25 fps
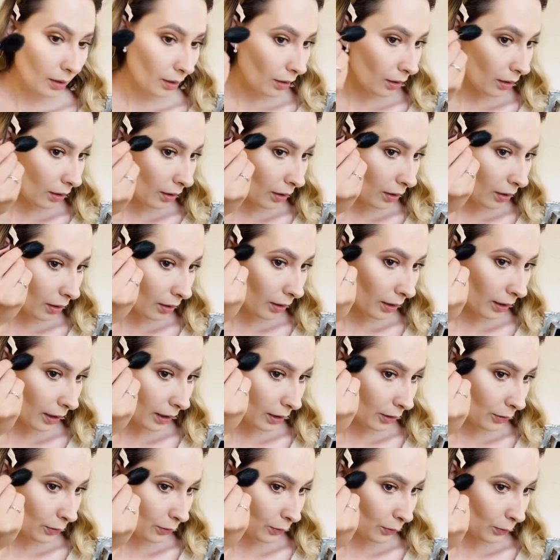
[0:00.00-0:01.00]
I
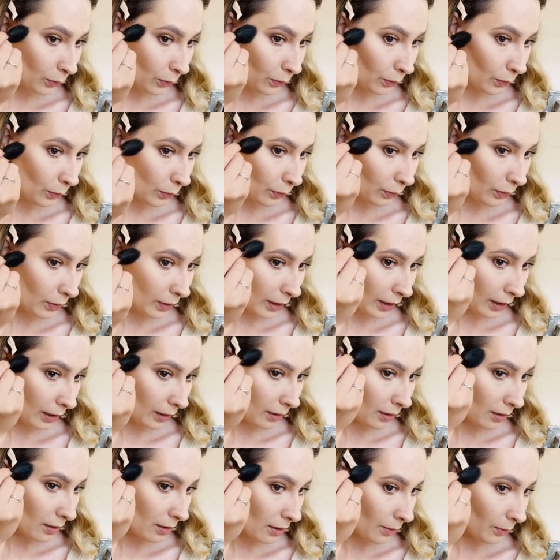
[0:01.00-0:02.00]
like to
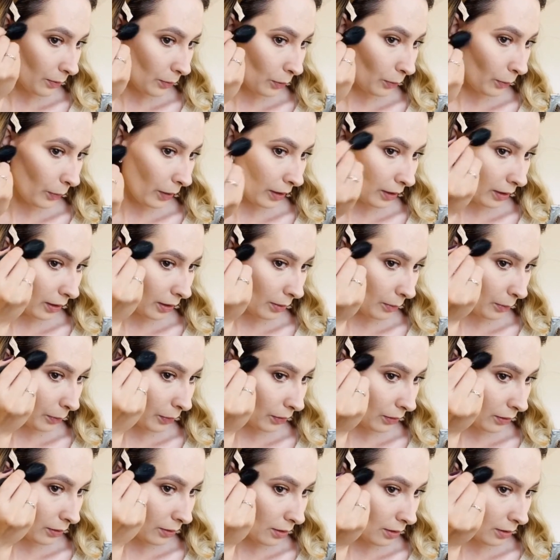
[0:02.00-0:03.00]
take this up to my
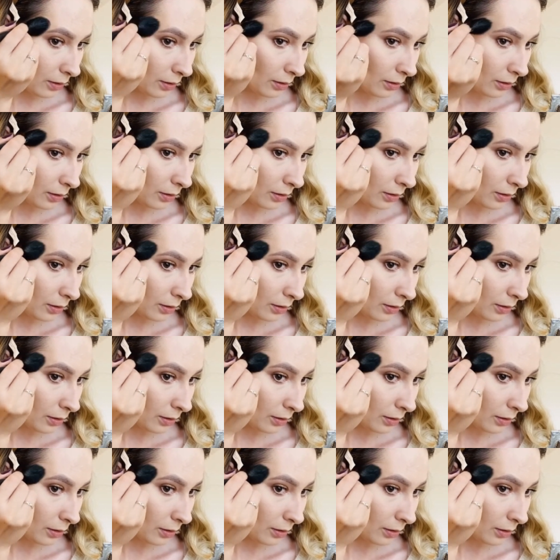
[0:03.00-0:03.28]
temples,